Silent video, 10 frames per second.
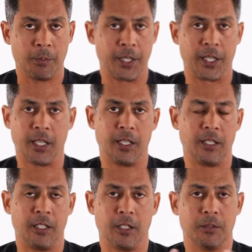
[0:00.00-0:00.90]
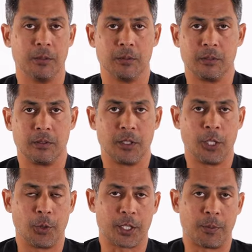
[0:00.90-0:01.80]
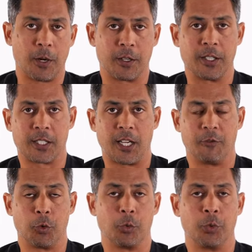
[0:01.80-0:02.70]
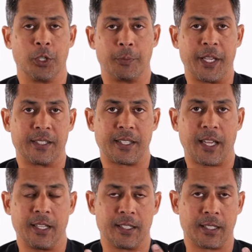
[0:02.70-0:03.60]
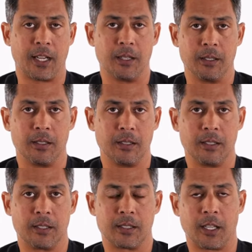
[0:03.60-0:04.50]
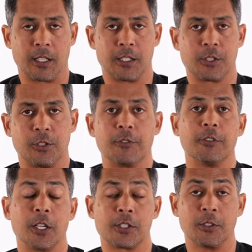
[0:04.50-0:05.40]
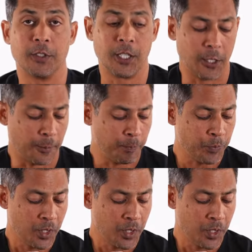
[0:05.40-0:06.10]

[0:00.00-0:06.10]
But again, you know, the U S market is kind of where we're based at. It's not a, it's not a concern for us over here.